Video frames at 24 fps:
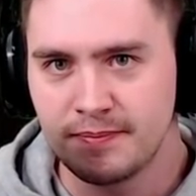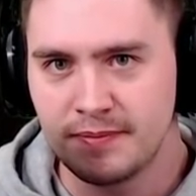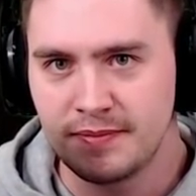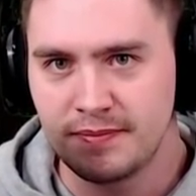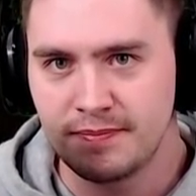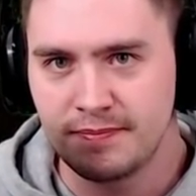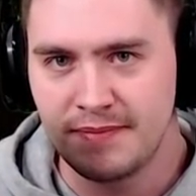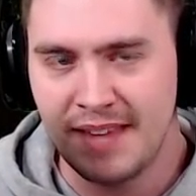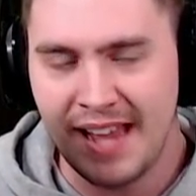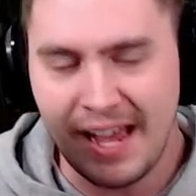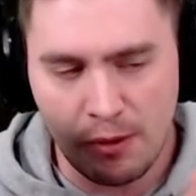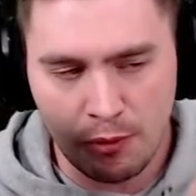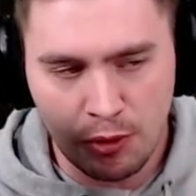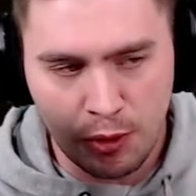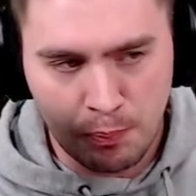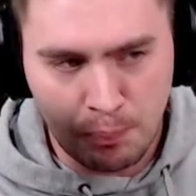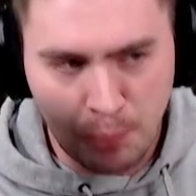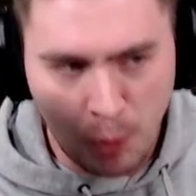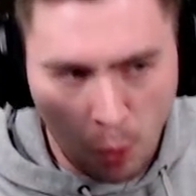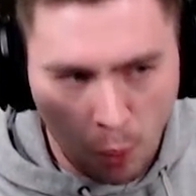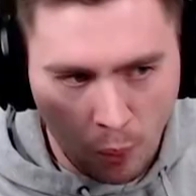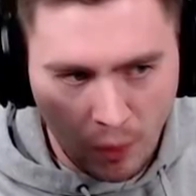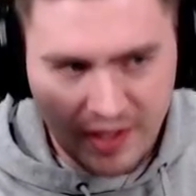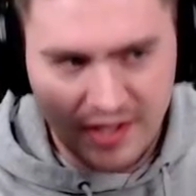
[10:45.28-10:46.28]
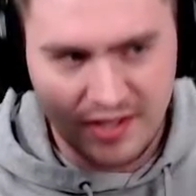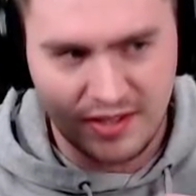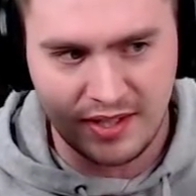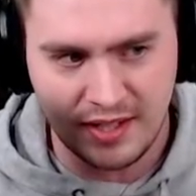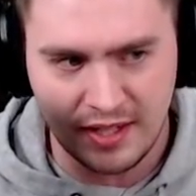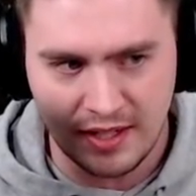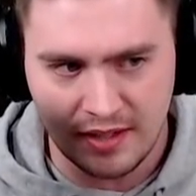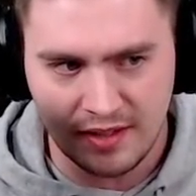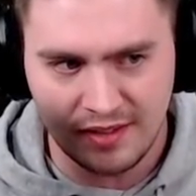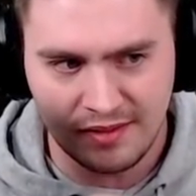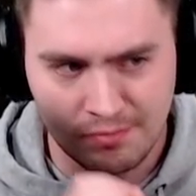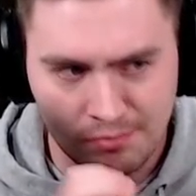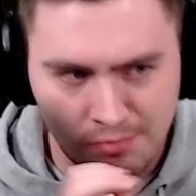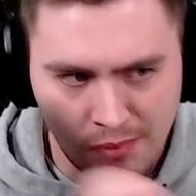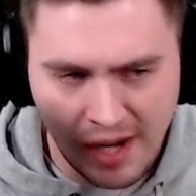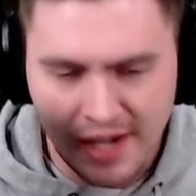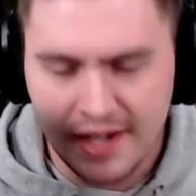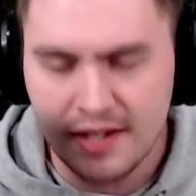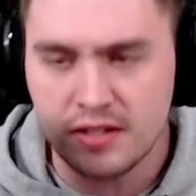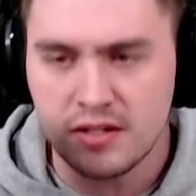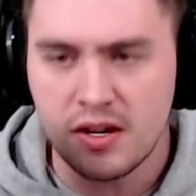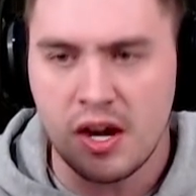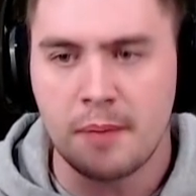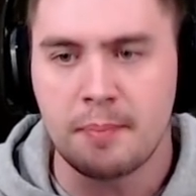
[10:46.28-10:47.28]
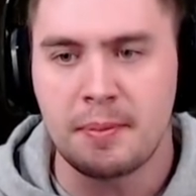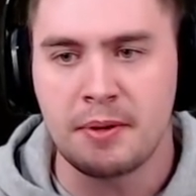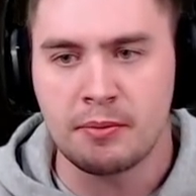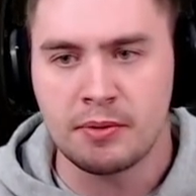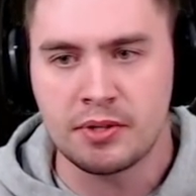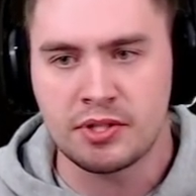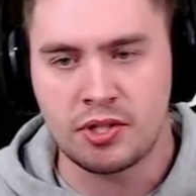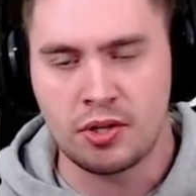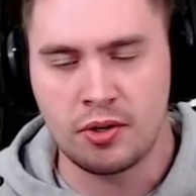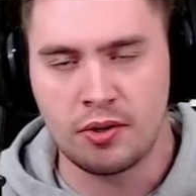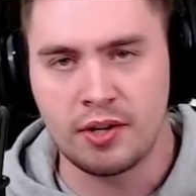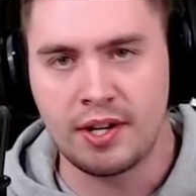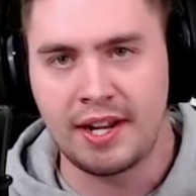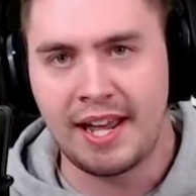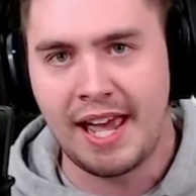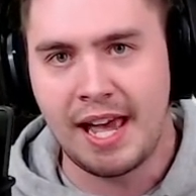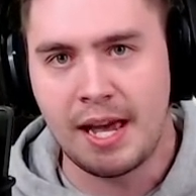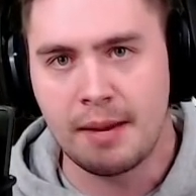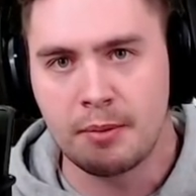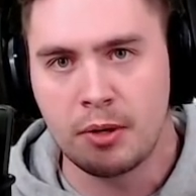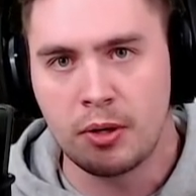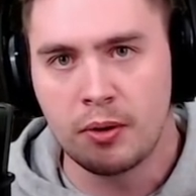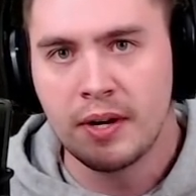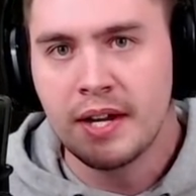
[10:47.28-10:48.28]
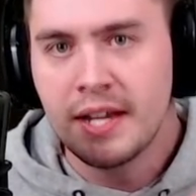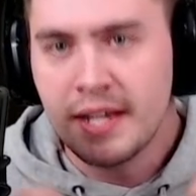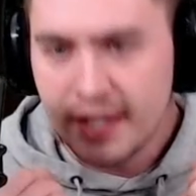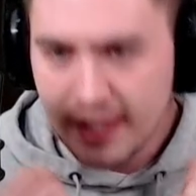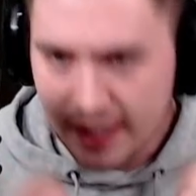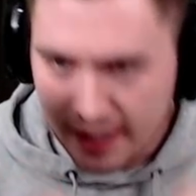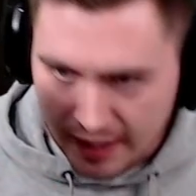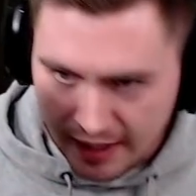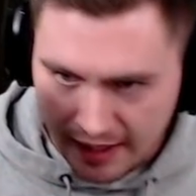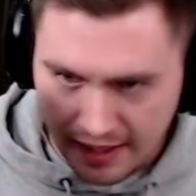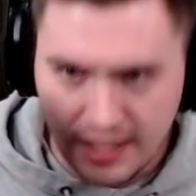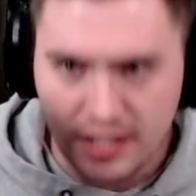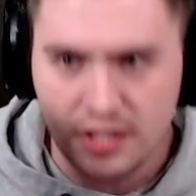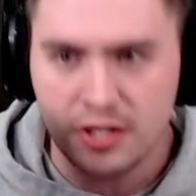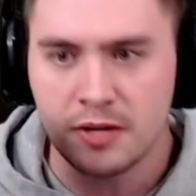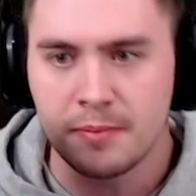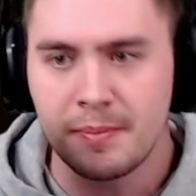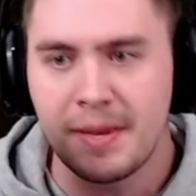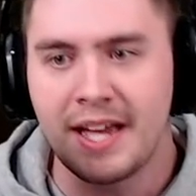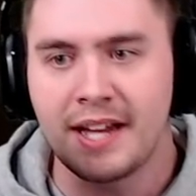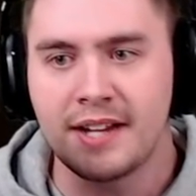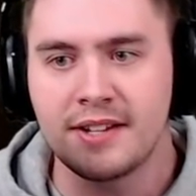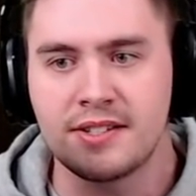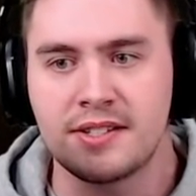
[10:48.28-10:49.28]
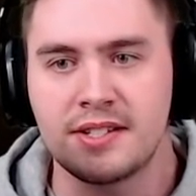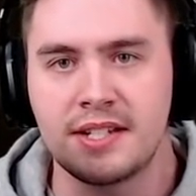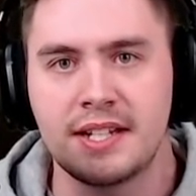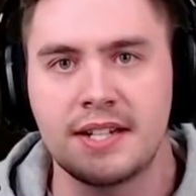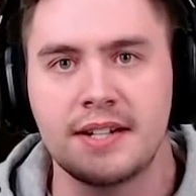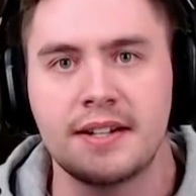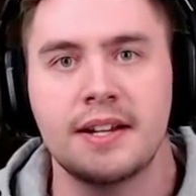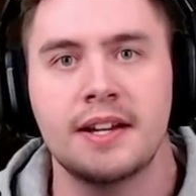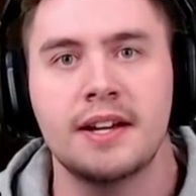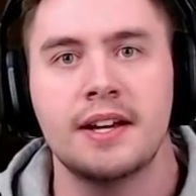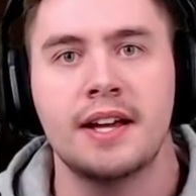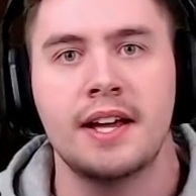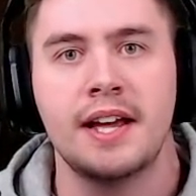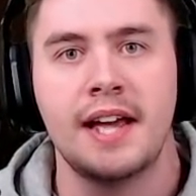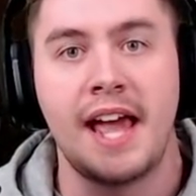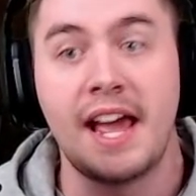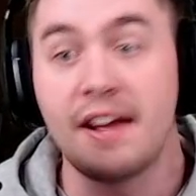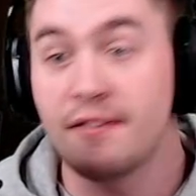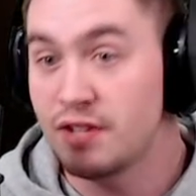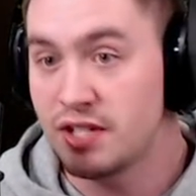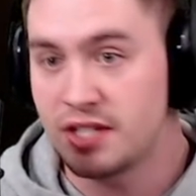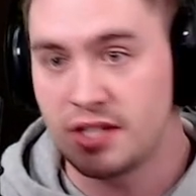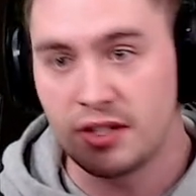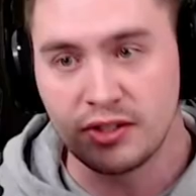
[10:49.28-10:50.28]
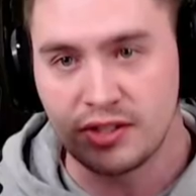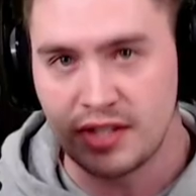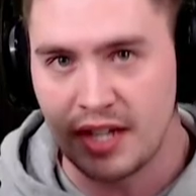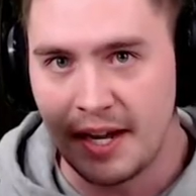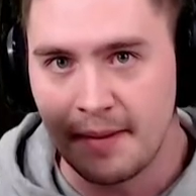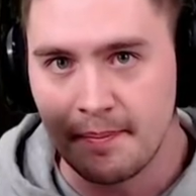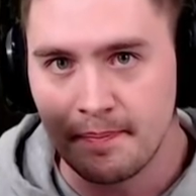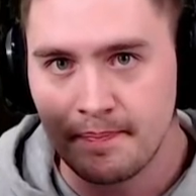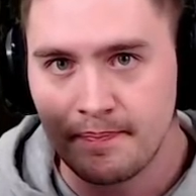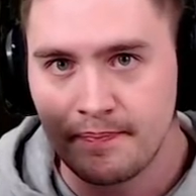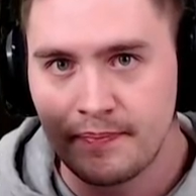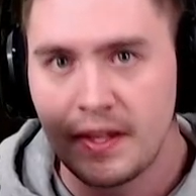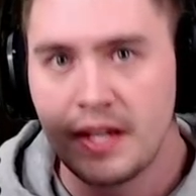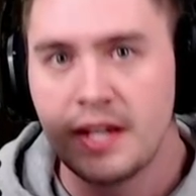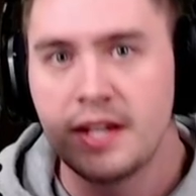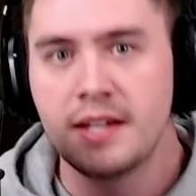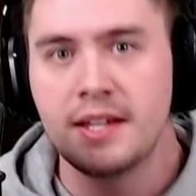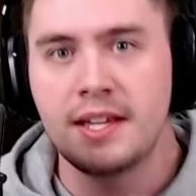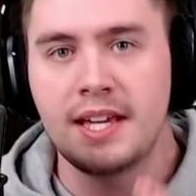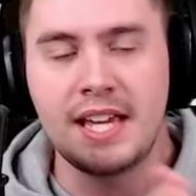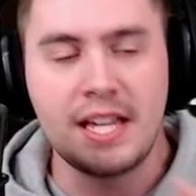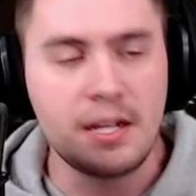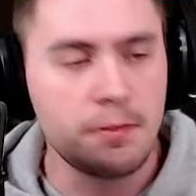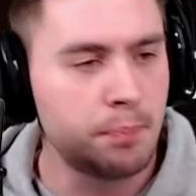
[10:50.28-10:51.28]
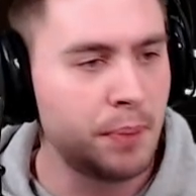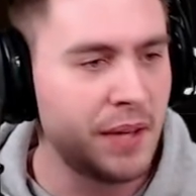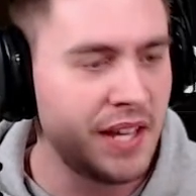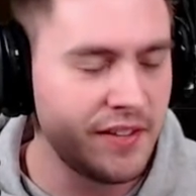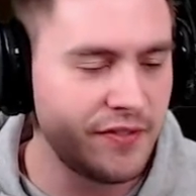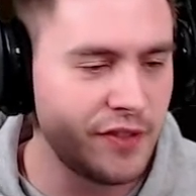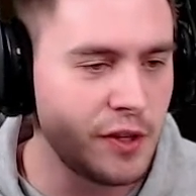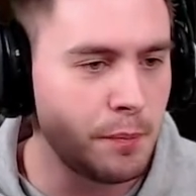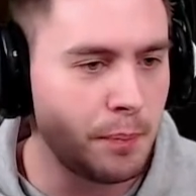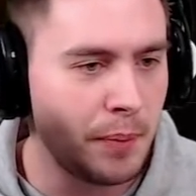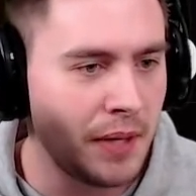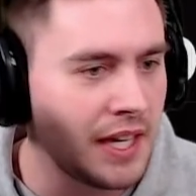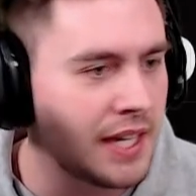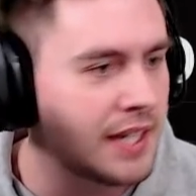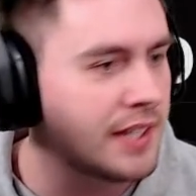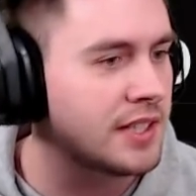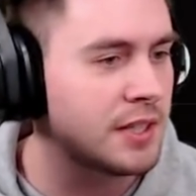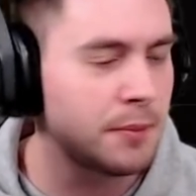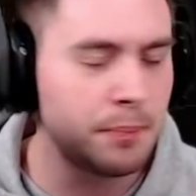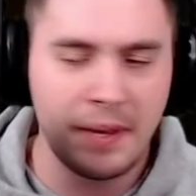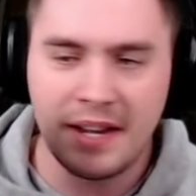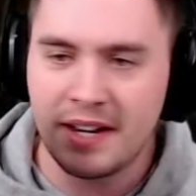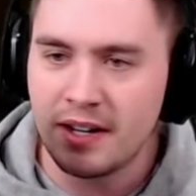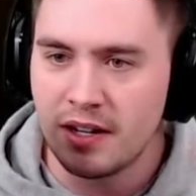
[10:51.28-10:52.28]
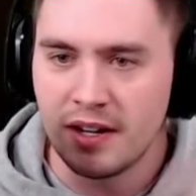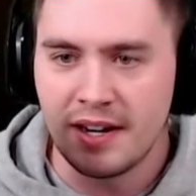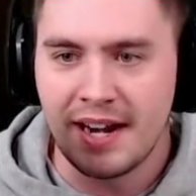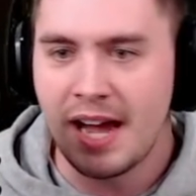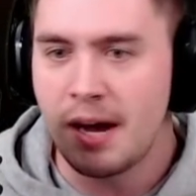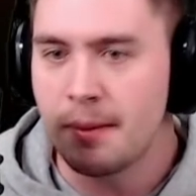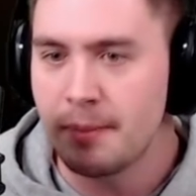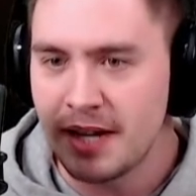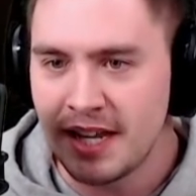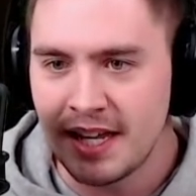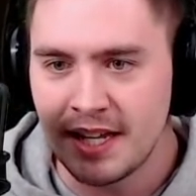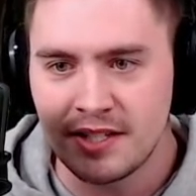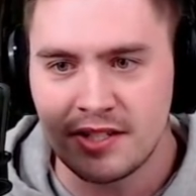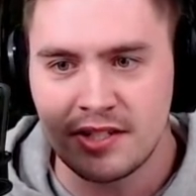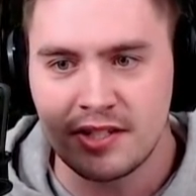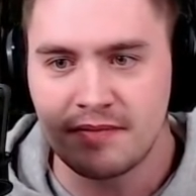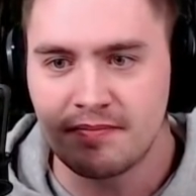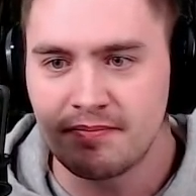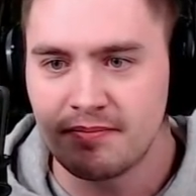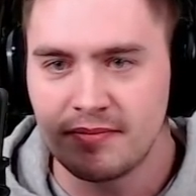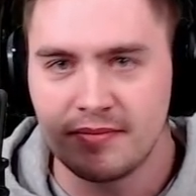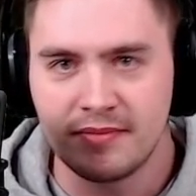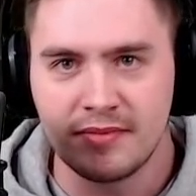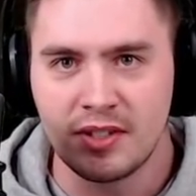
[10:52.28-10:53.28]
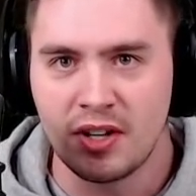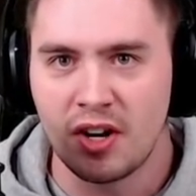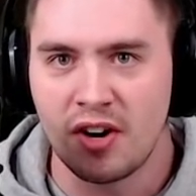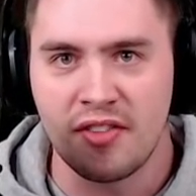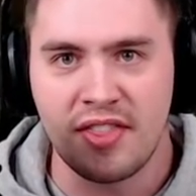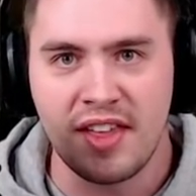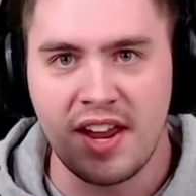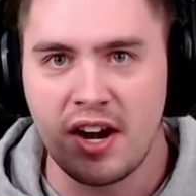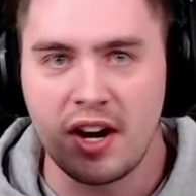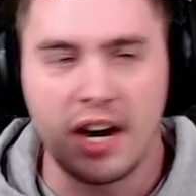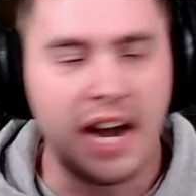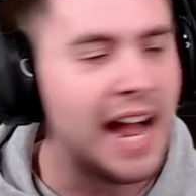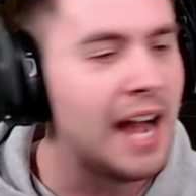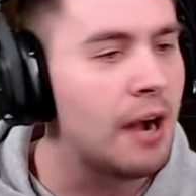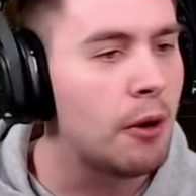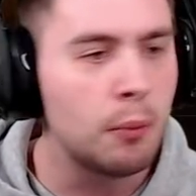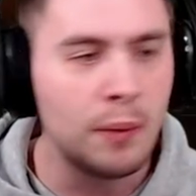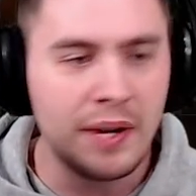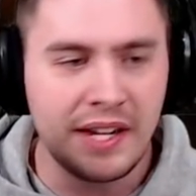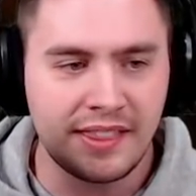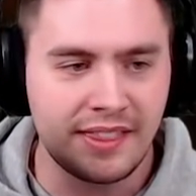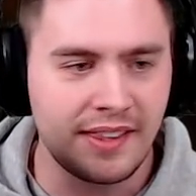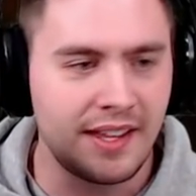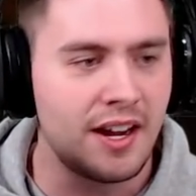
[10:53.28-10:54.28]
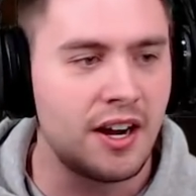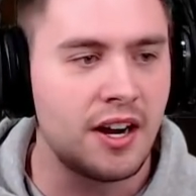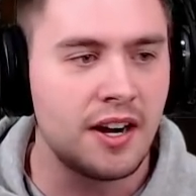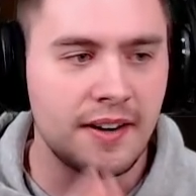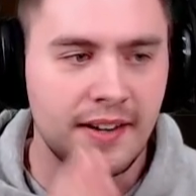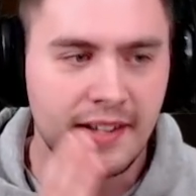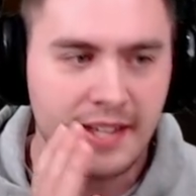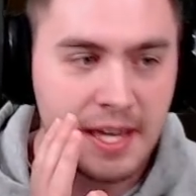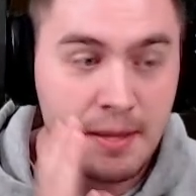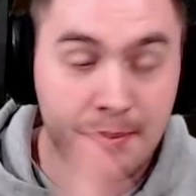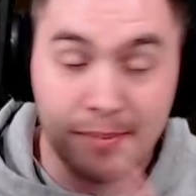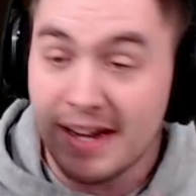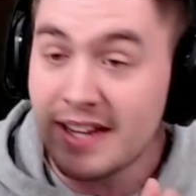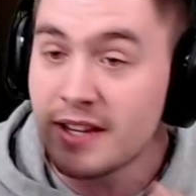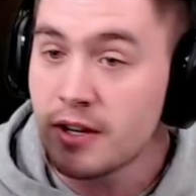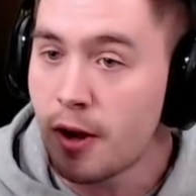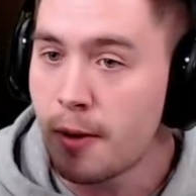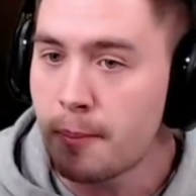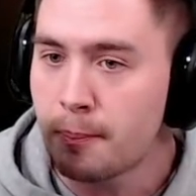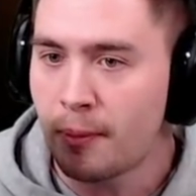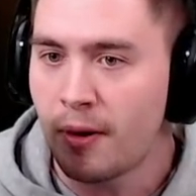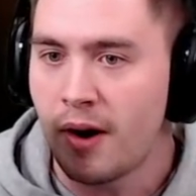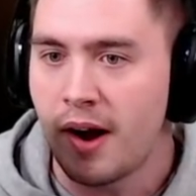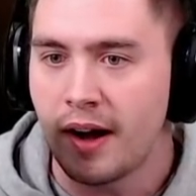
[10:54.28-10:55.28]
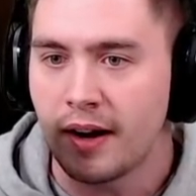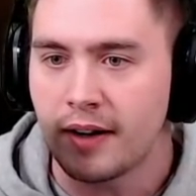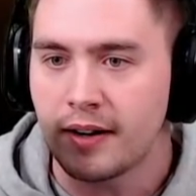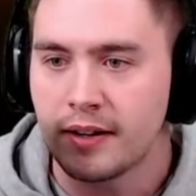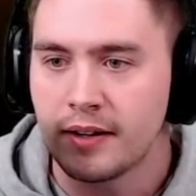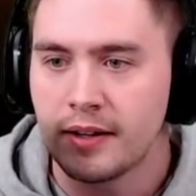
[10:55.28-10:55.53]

Now, the poison might not be returning ammo into your magazine every single time. In PvP, depending on how many hits are there, how weak they are, it might not proc.